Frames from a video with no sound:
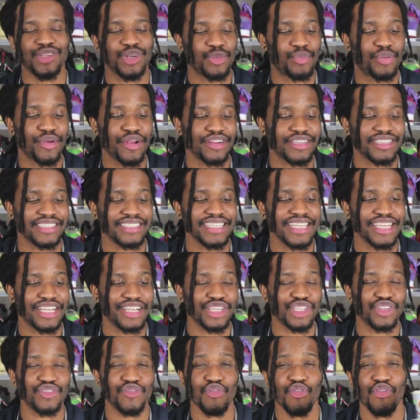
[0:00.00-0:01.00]
on a pair of
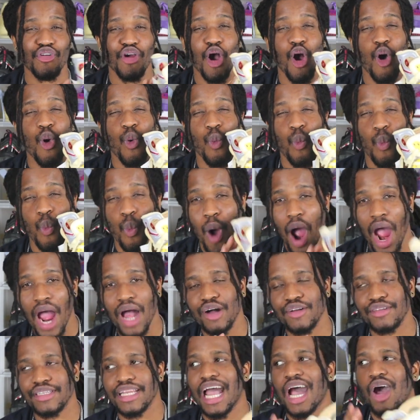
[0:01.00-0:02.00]
sneakers for a
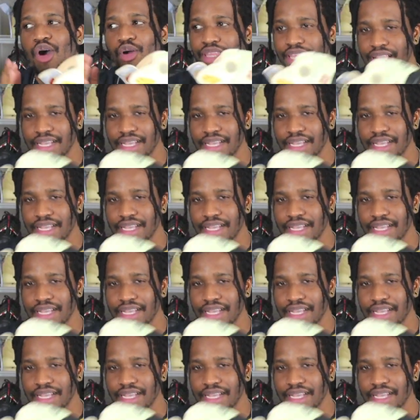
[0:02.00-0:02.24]
while now.